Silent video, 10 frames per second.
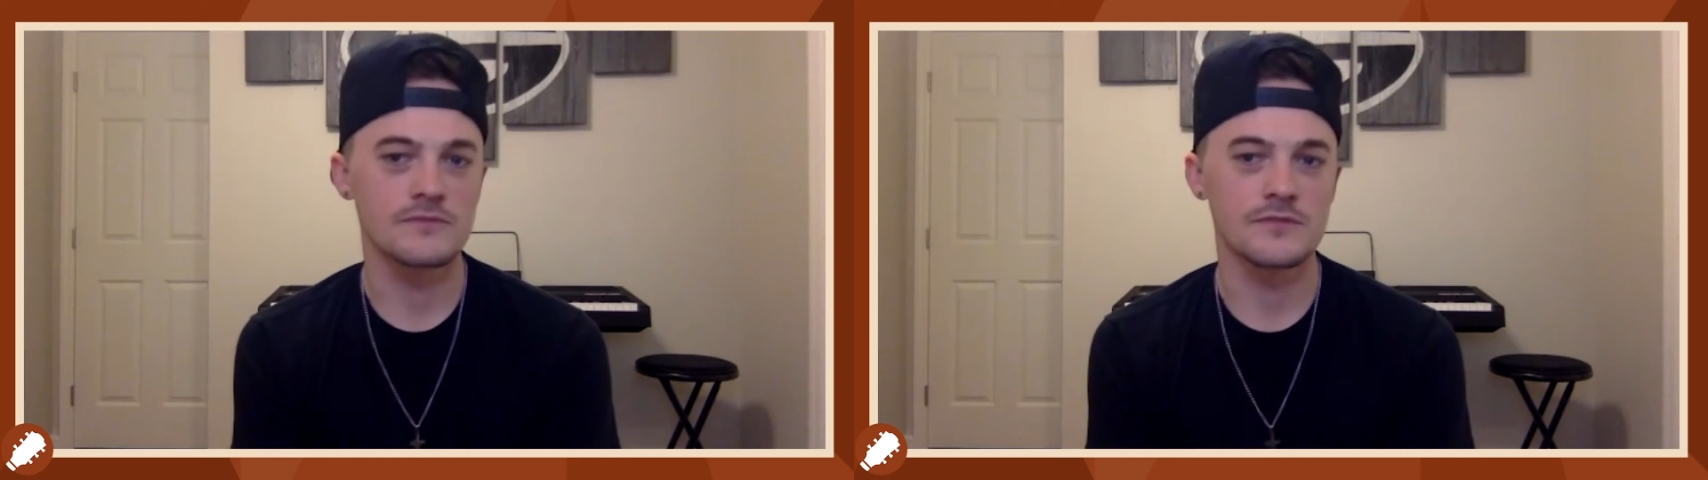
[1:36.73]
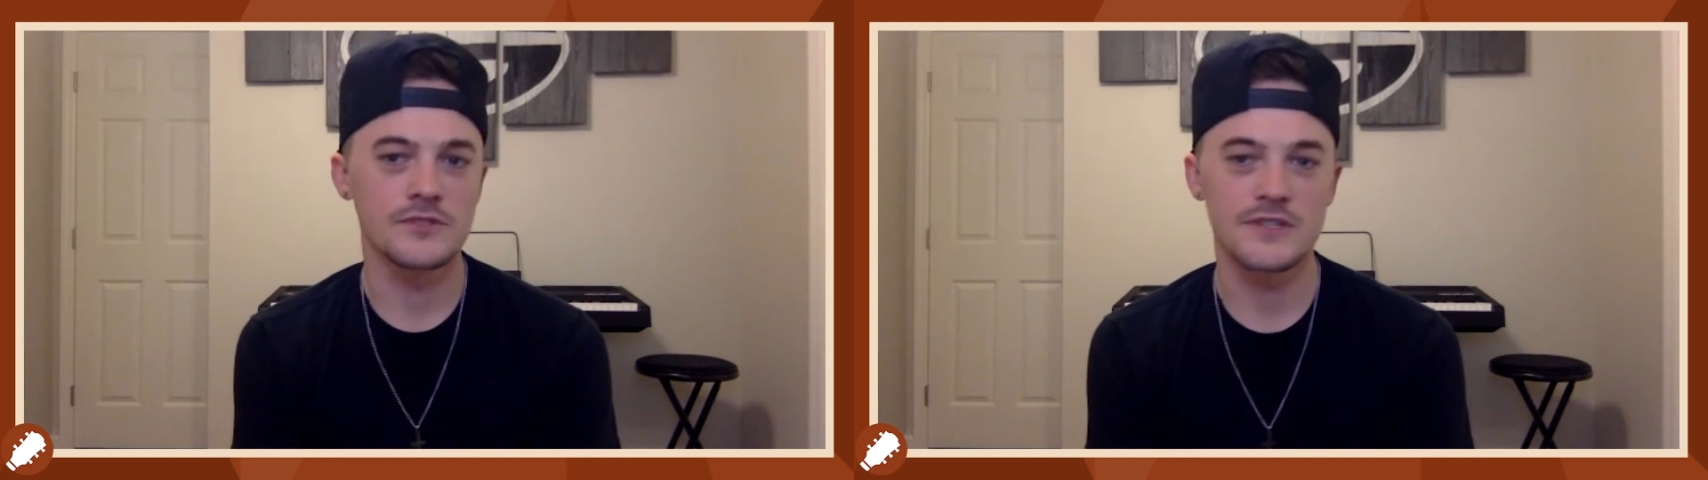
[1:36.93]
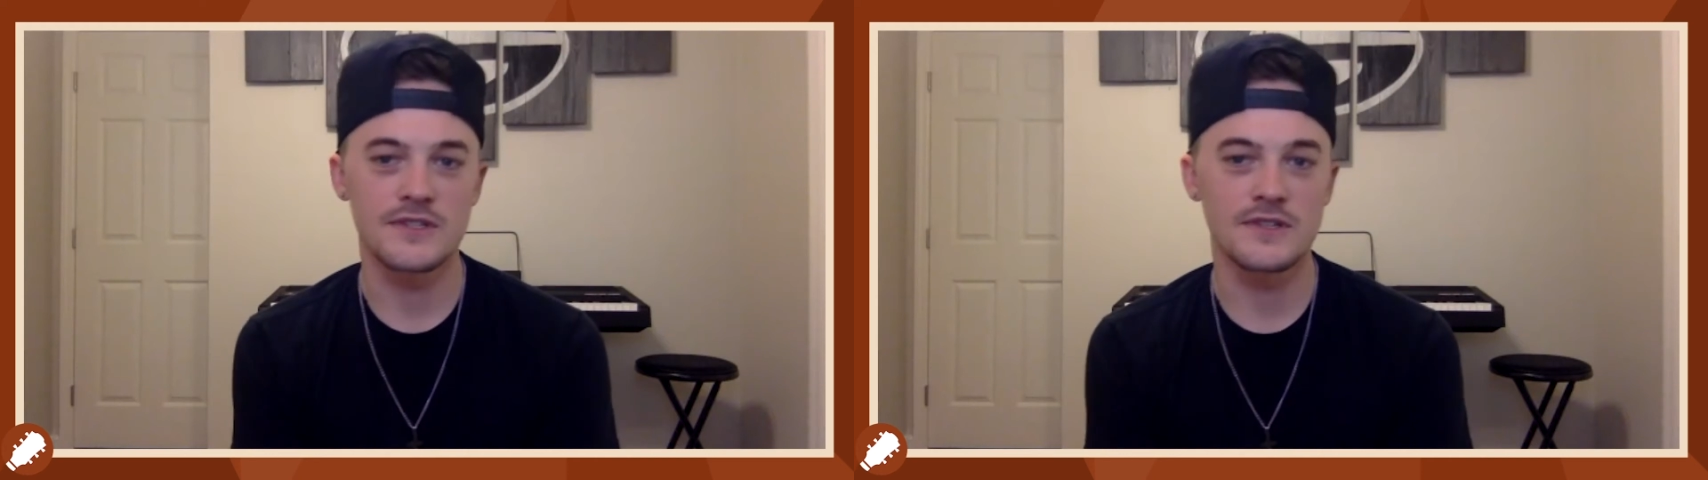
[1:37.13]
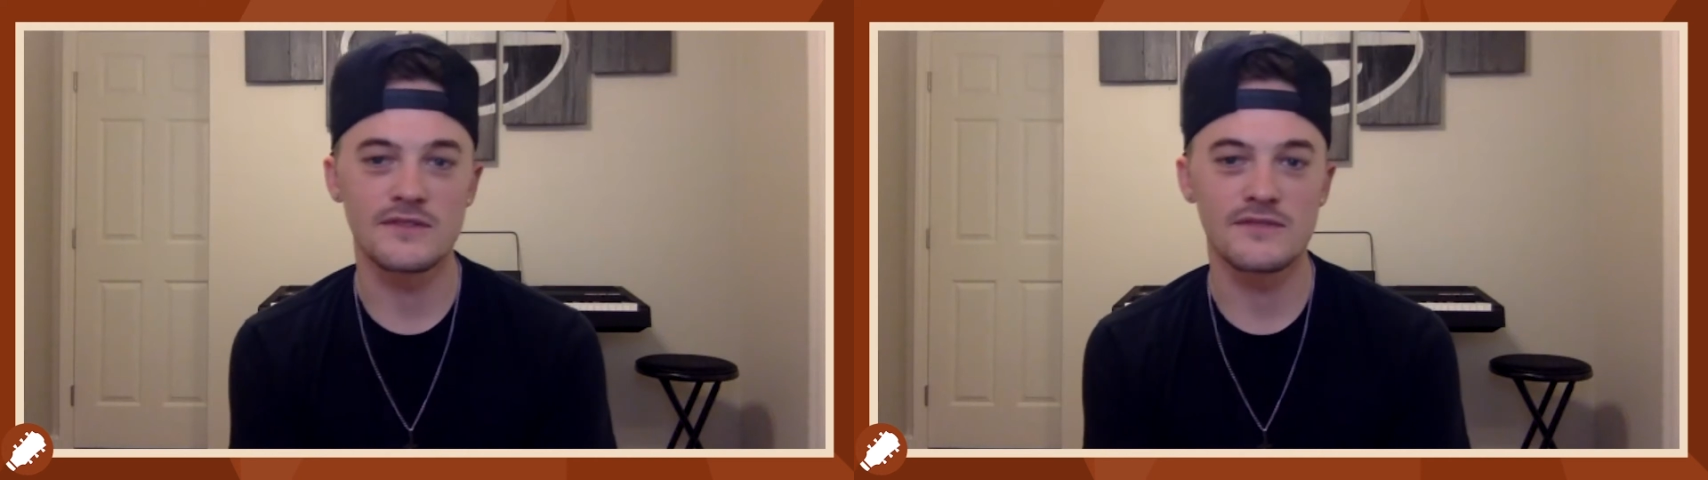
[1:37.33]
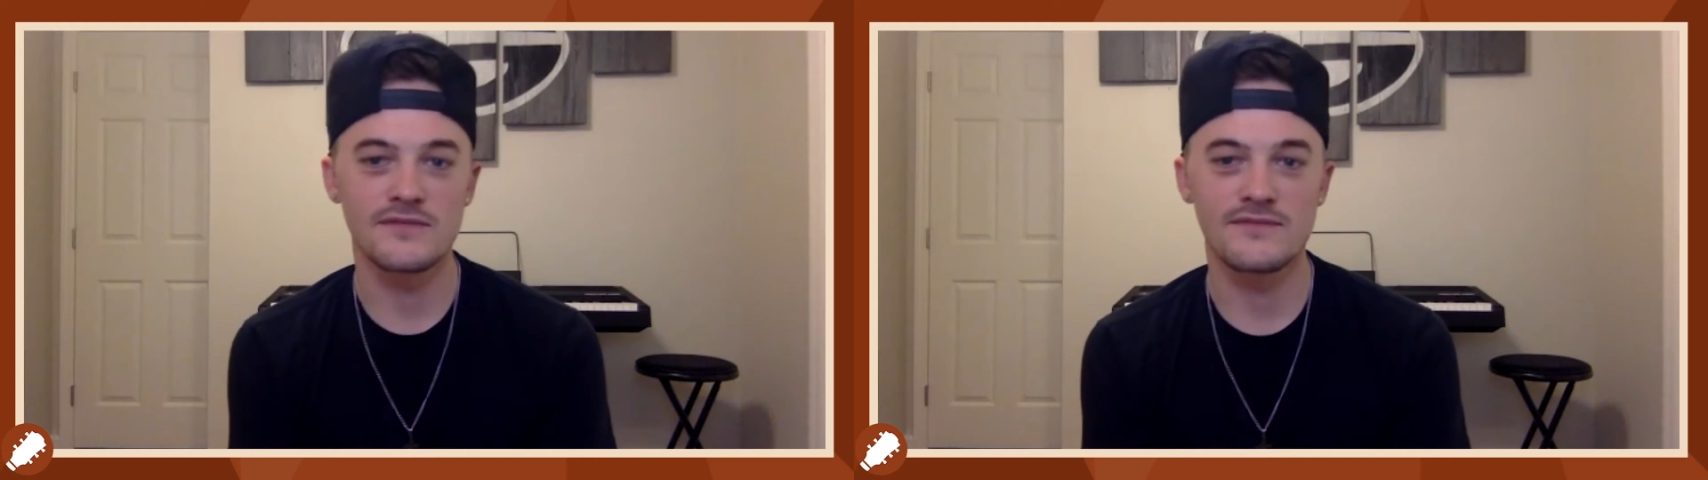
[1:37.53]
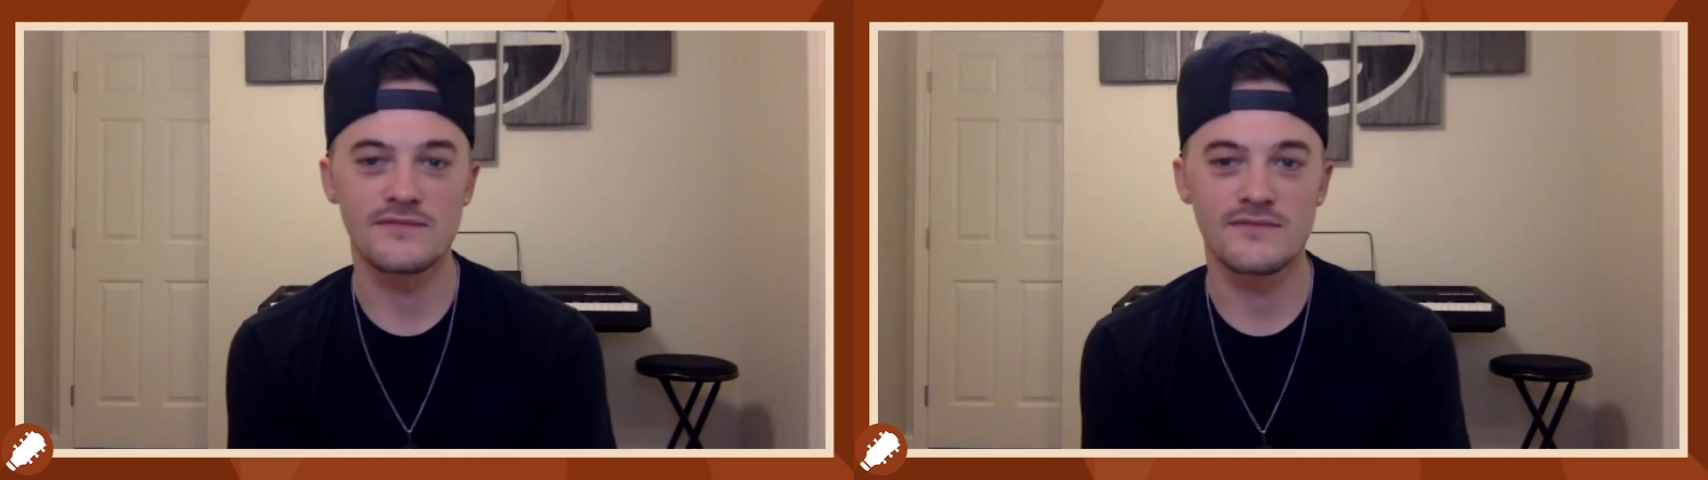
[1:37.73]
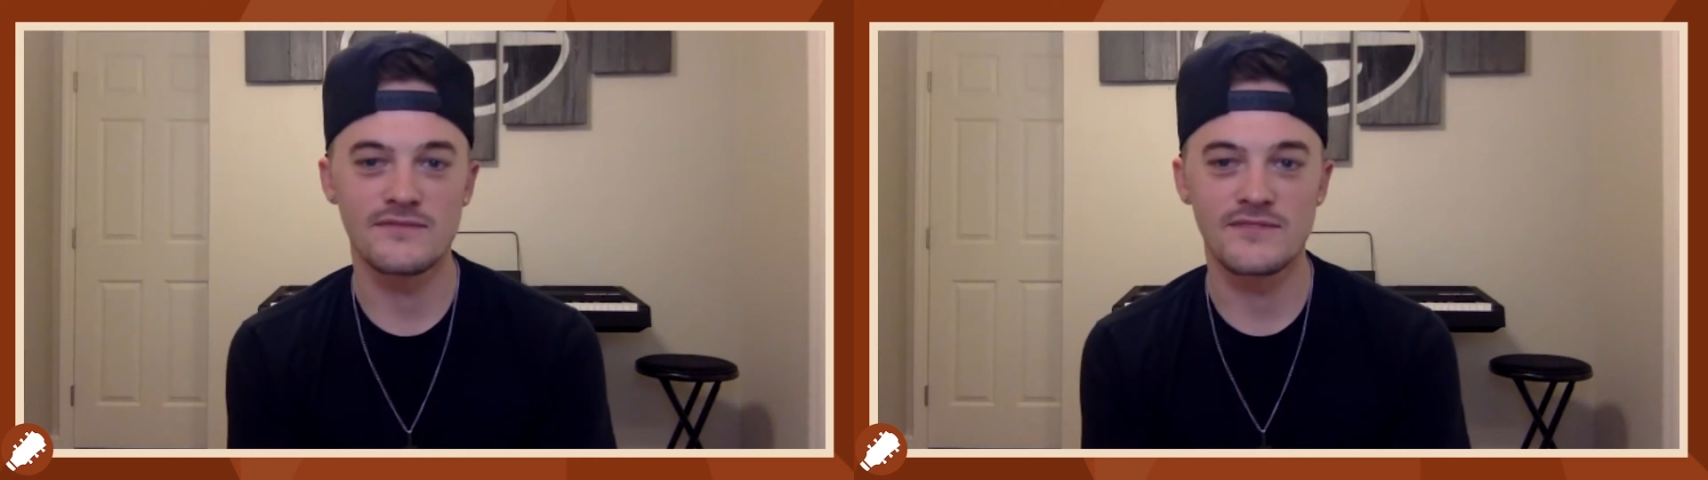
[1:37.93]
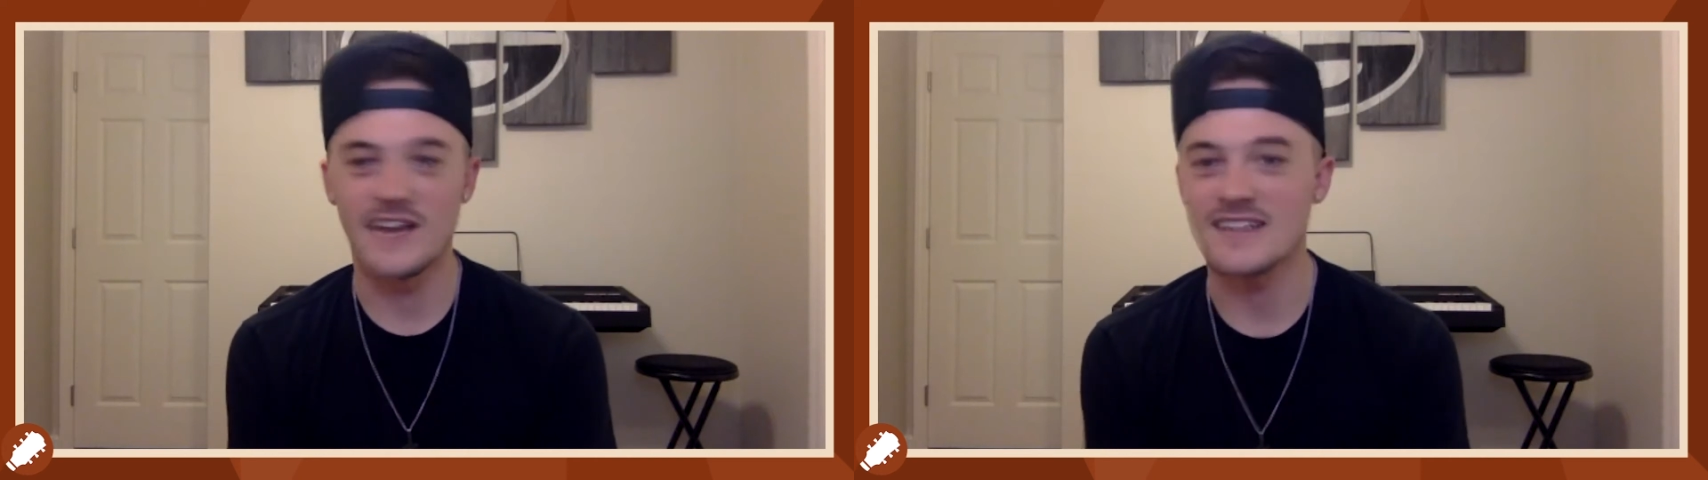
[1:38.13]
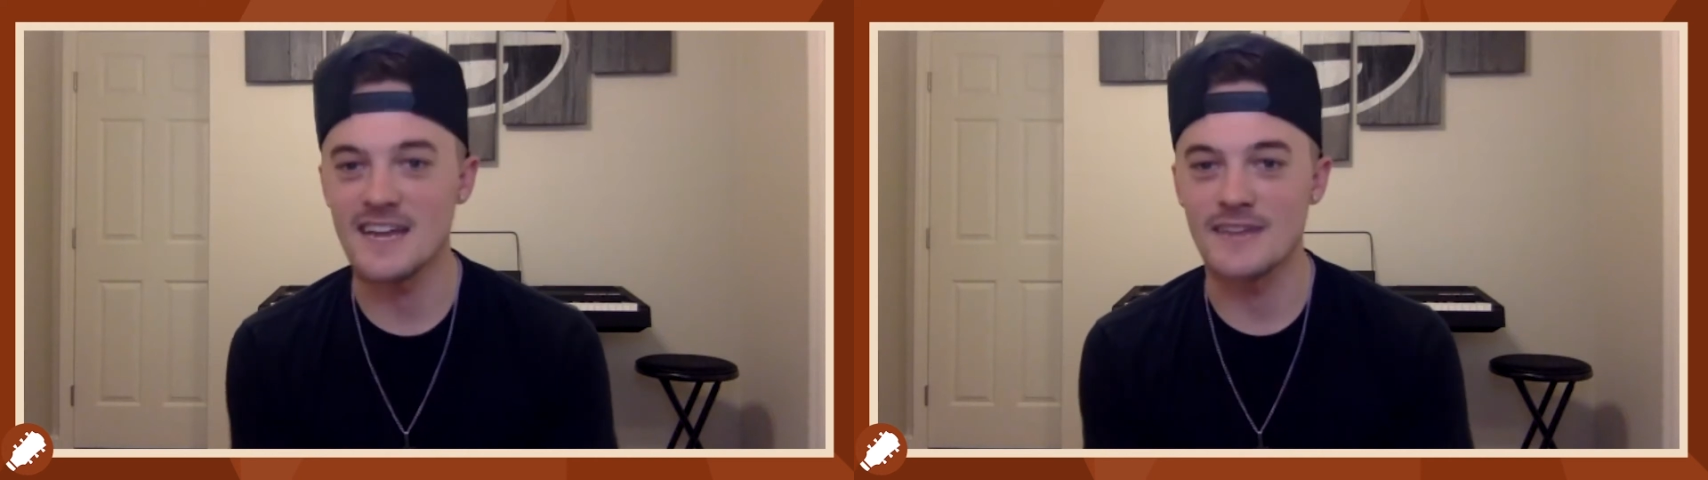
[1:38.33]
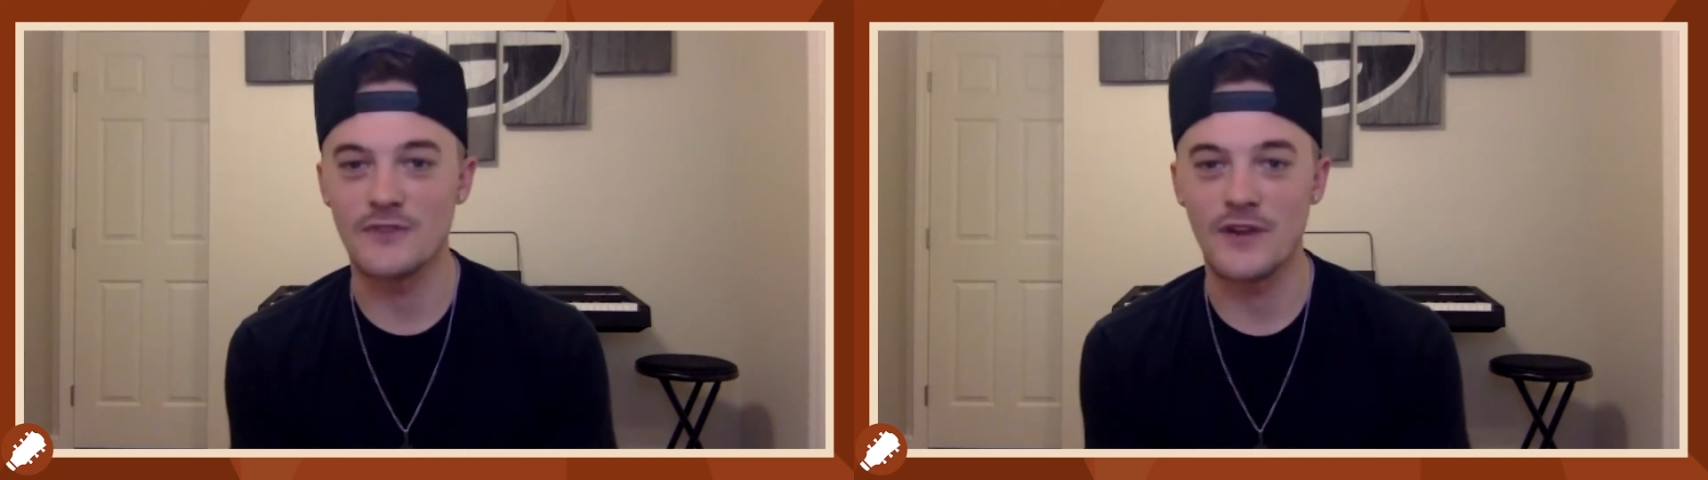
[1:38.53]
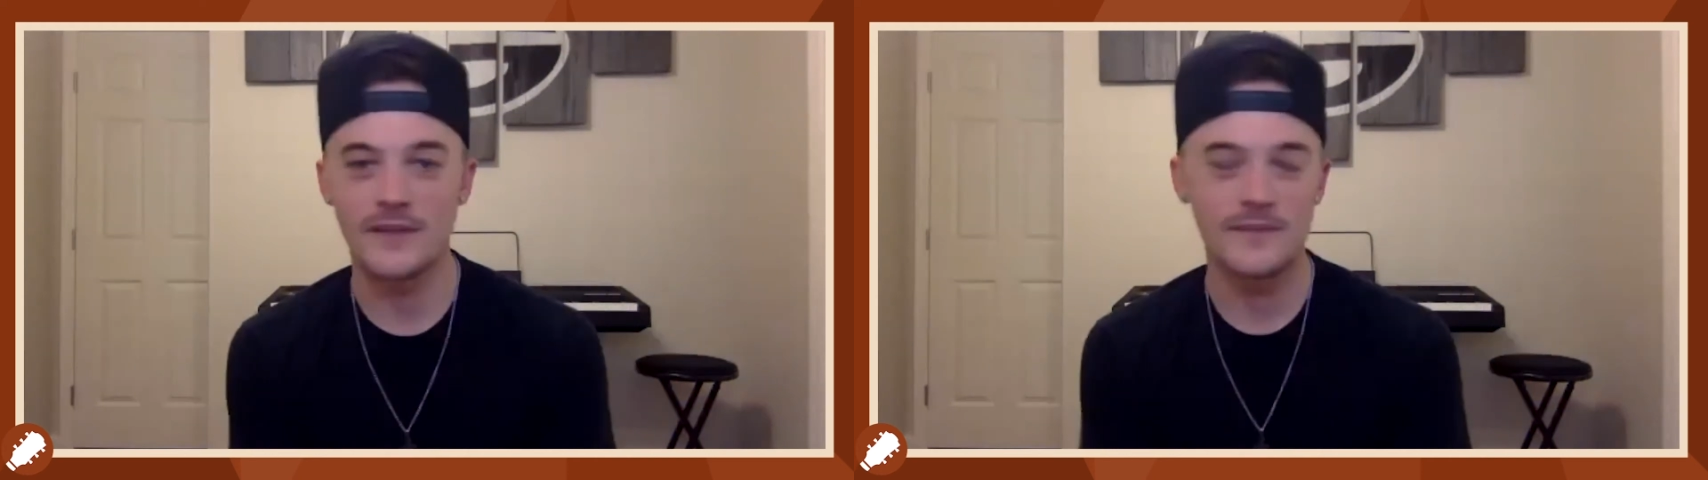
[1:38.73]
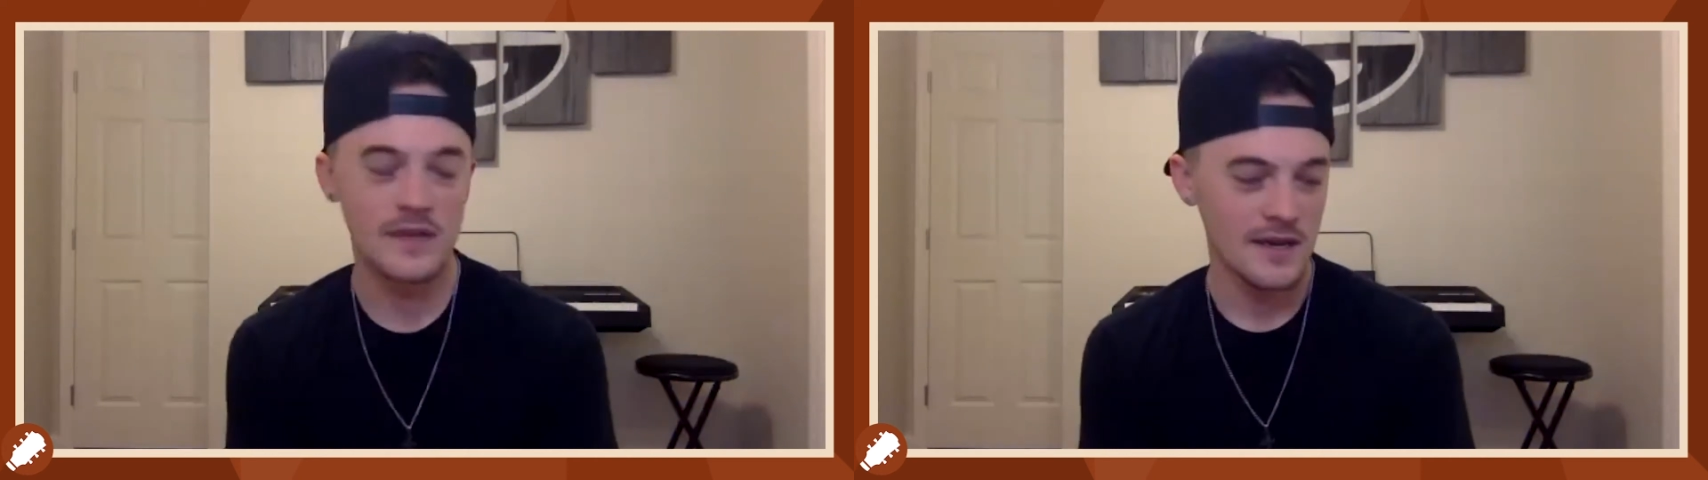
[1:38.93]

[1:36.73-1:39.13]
just in that time frame.